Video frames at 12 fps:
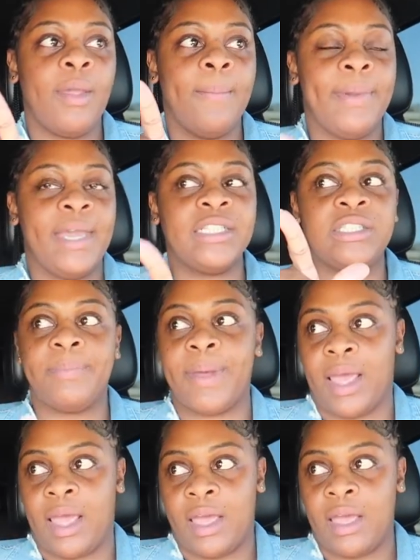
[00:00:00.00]
Best
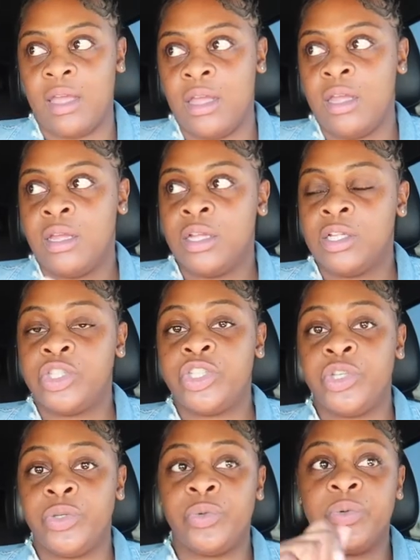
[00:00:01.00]
Buy
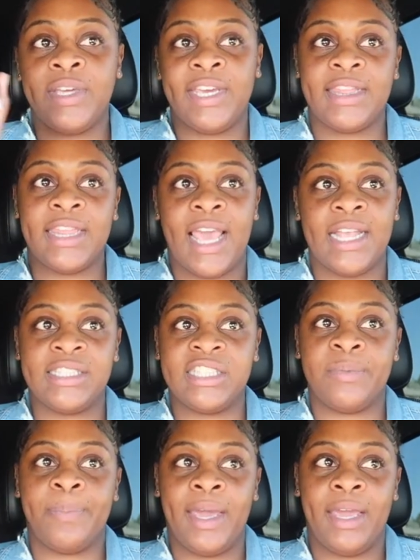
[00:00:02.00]
to get that
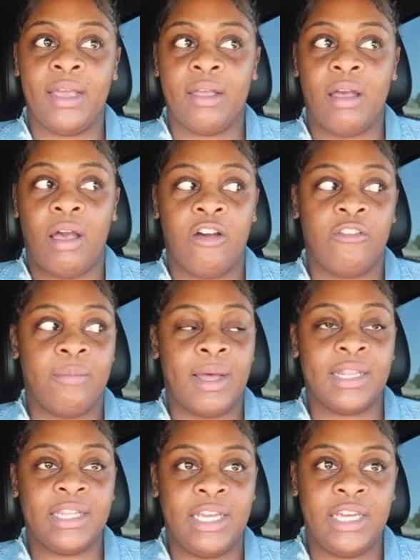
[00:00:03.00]
spec off my
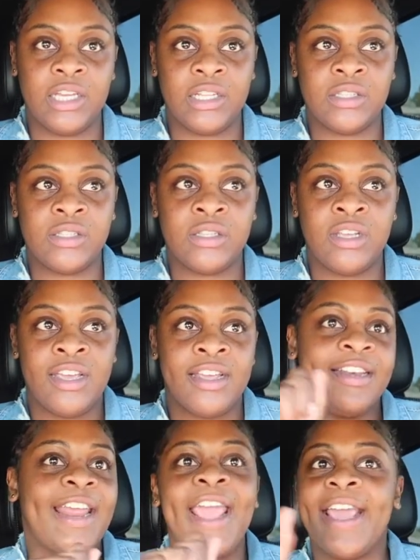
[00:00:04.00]
lens.
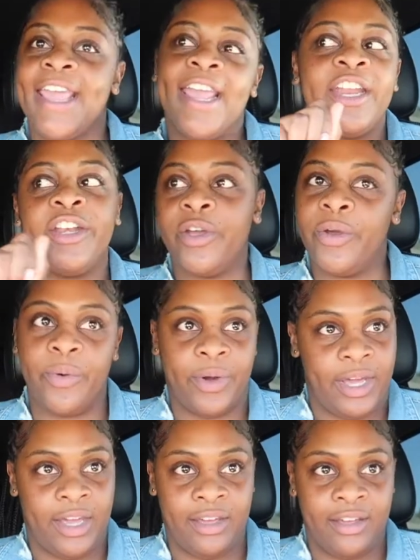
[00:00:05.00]
They can't do
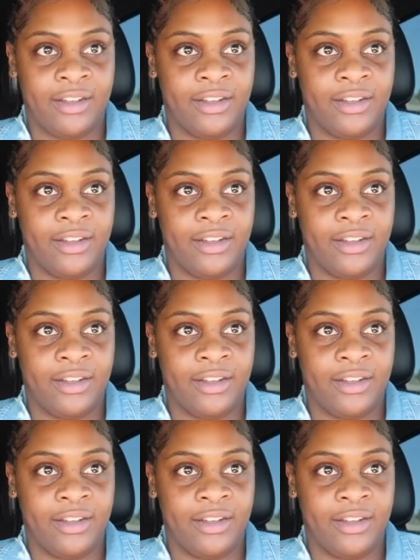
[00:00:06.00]
it.